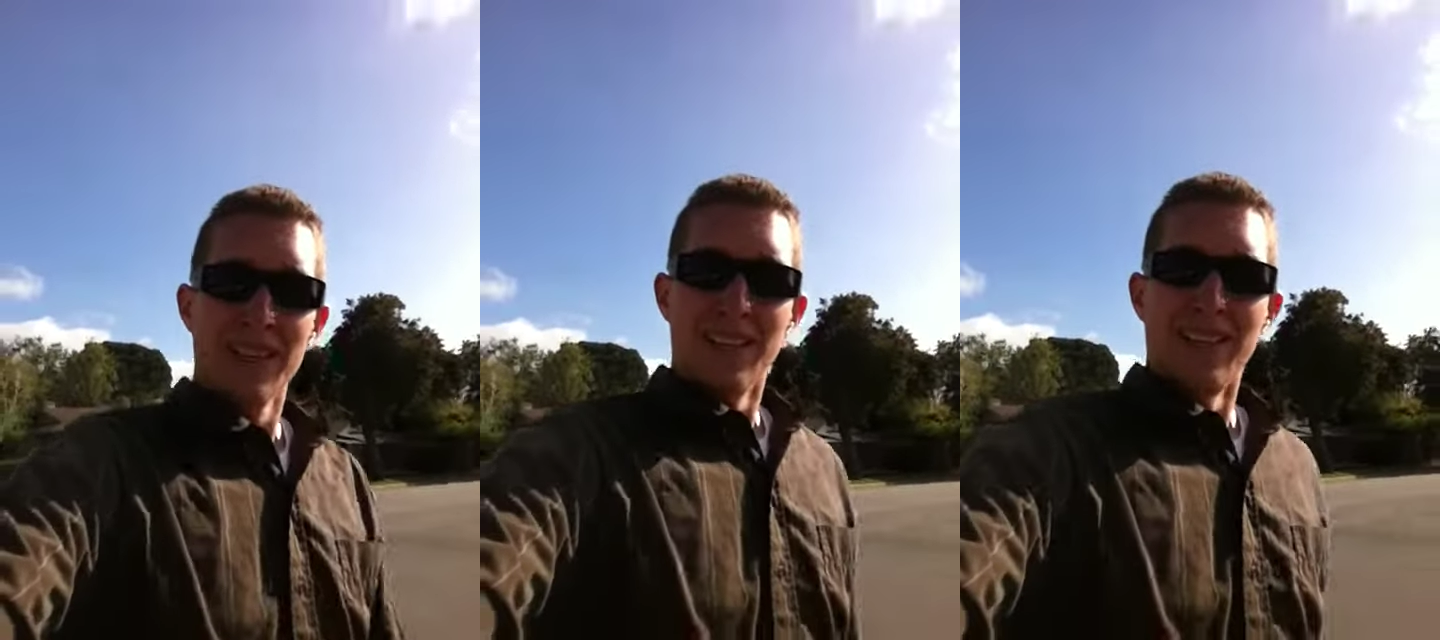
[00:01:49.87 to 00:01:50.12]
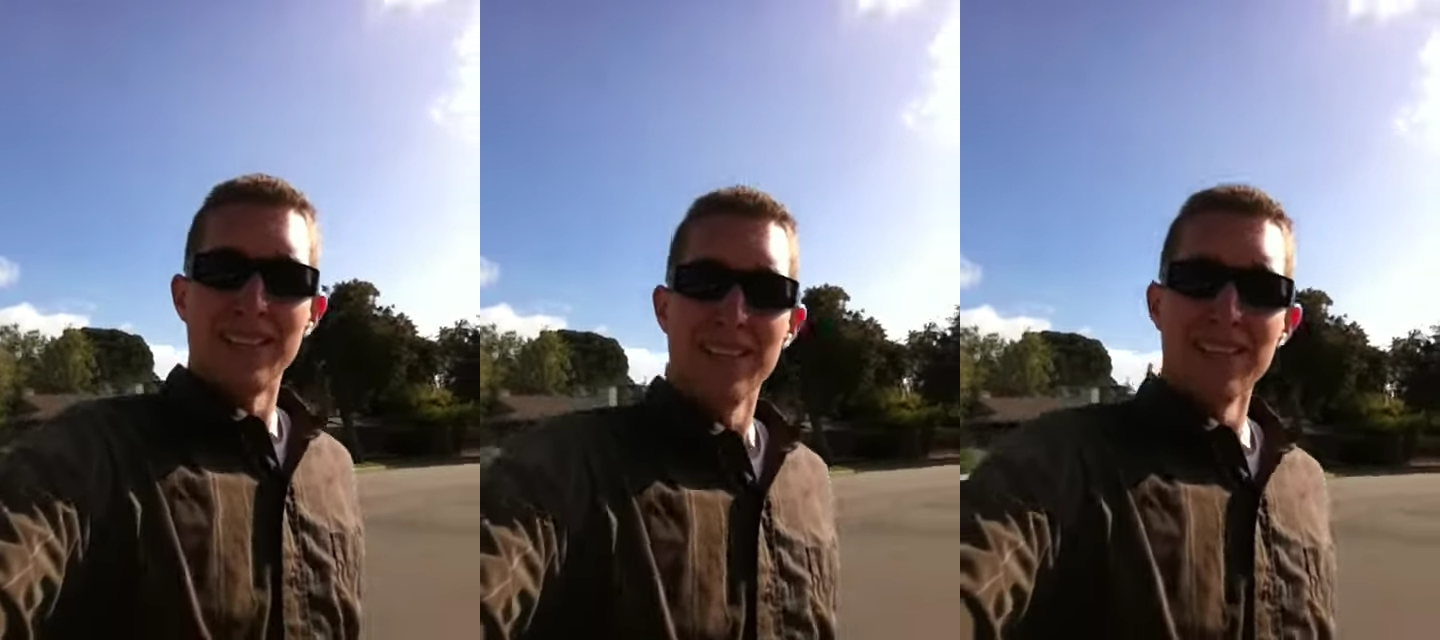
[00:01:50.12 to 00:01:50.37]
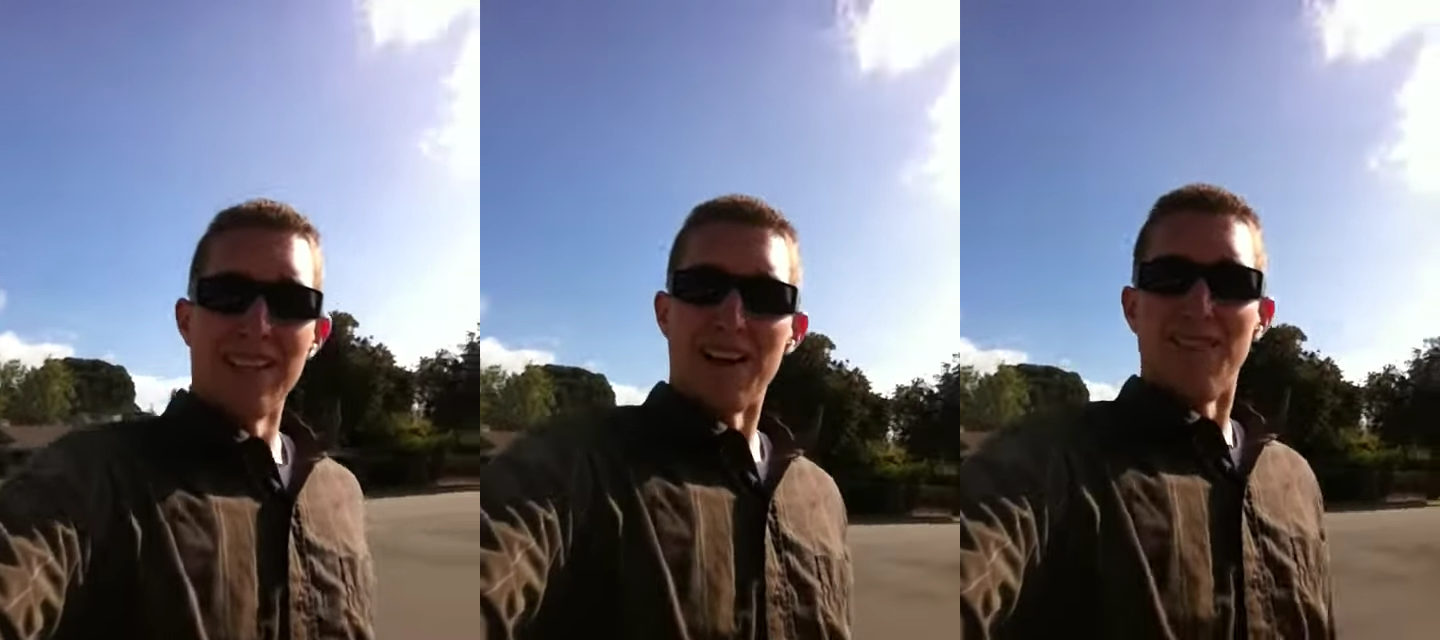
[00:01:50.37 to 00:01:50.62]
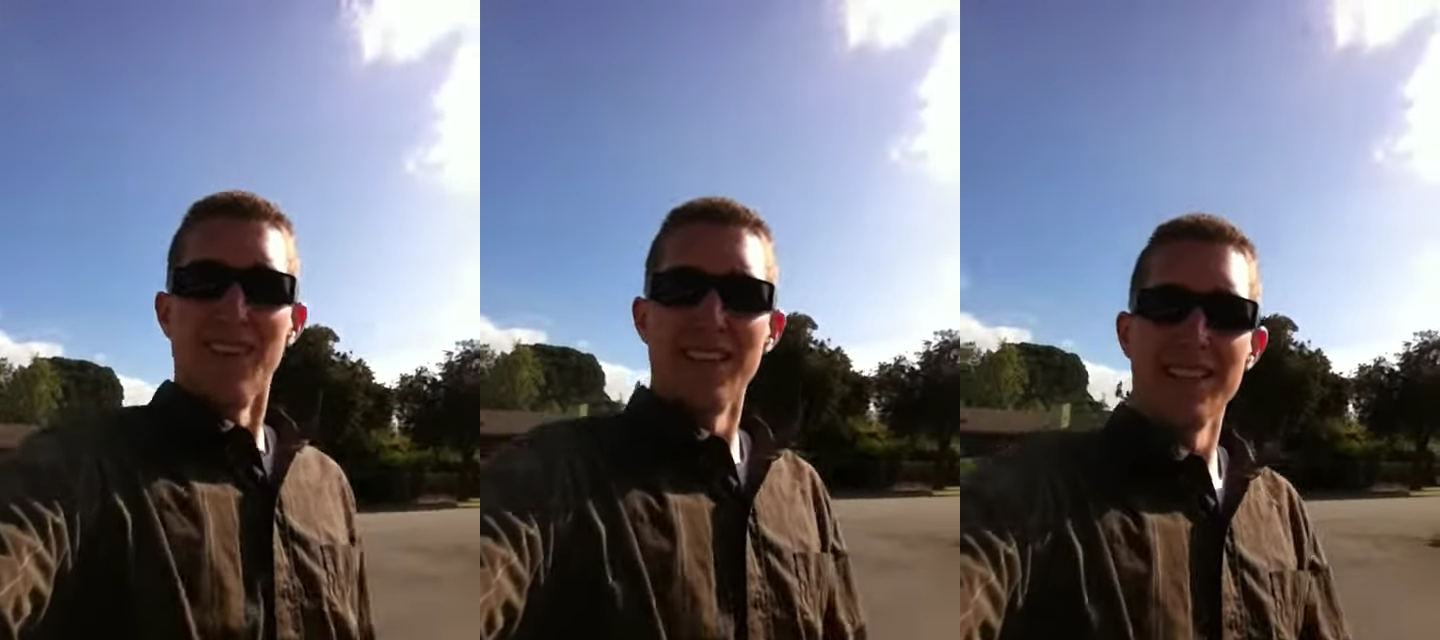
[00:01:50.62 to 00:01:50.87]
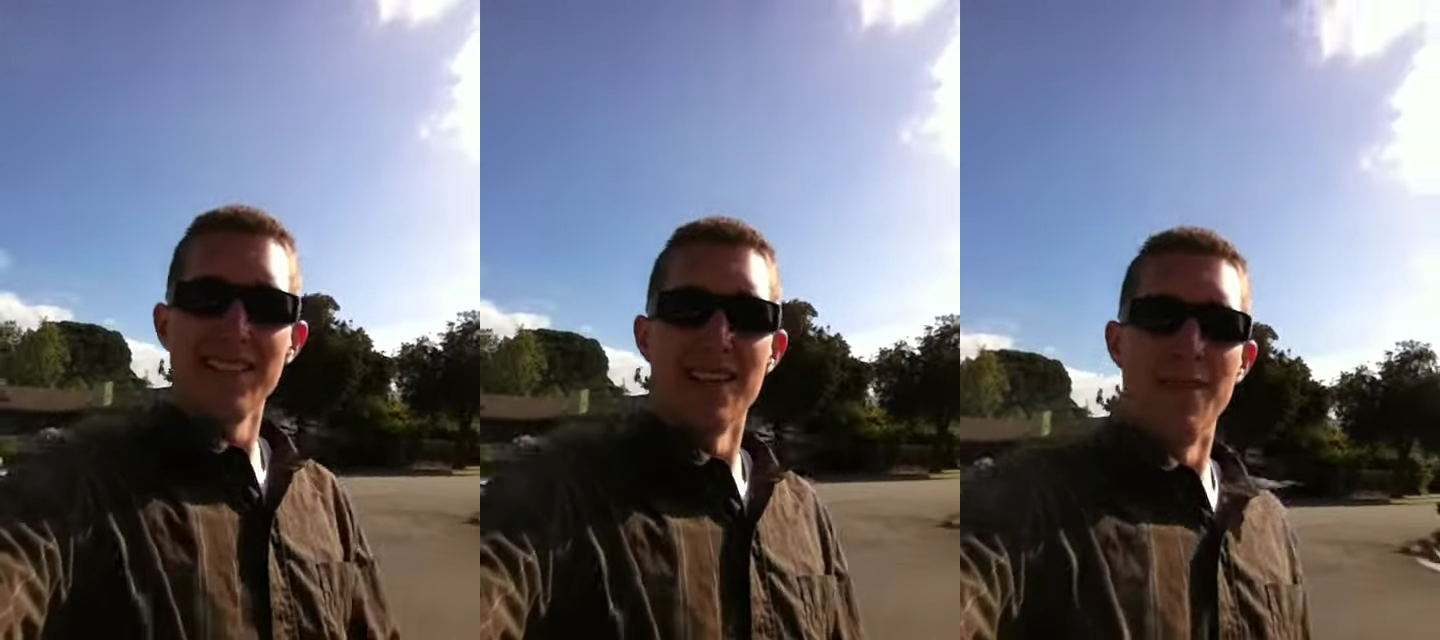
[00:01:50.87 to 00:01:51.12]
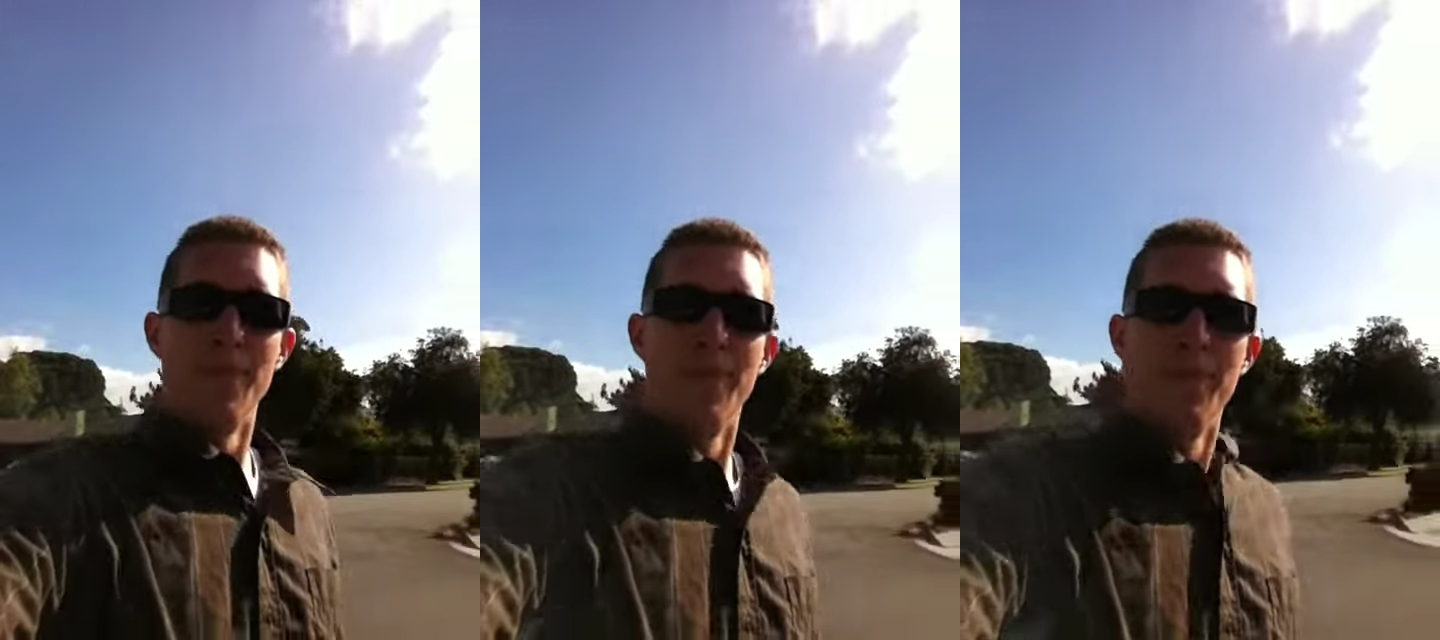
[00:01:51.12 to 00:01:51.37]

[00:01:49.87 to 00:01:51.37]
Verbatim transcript: That's it. Have a nice day.